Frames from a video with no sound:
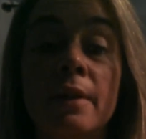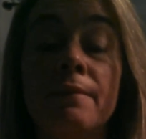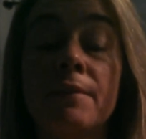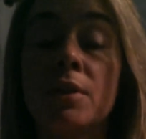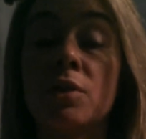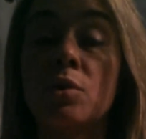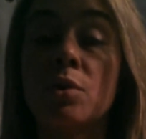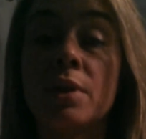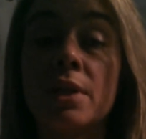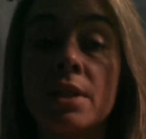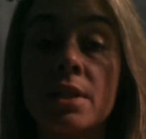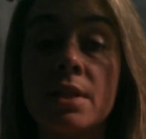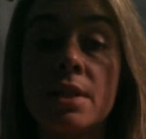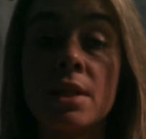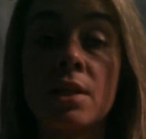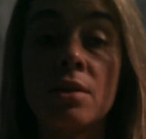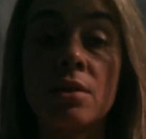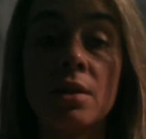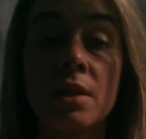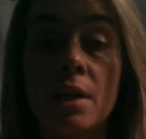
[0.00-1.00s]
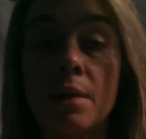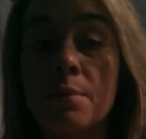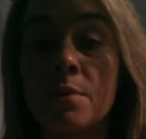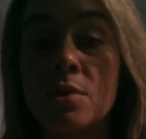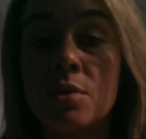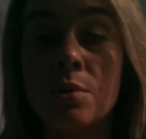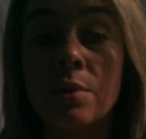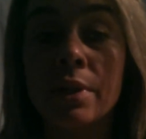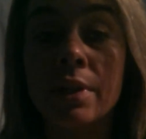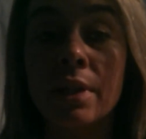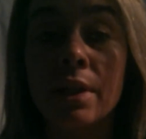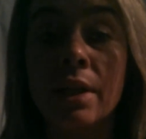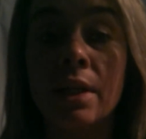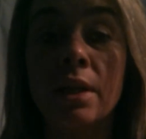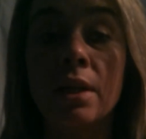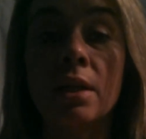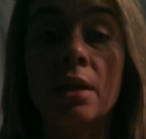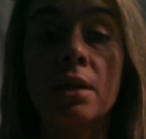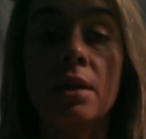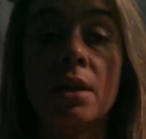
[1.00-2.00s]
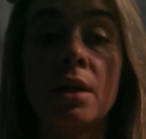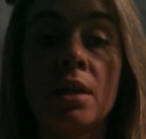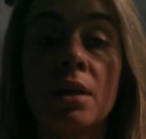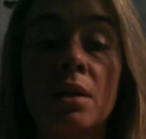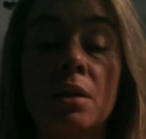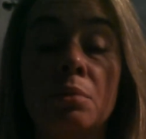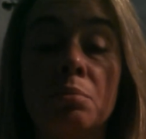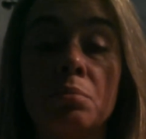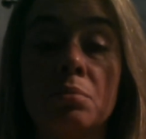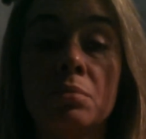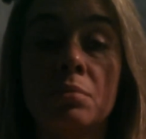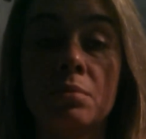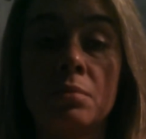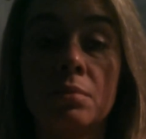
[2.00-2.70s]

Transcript: Victoria's Secret, I was going to get, a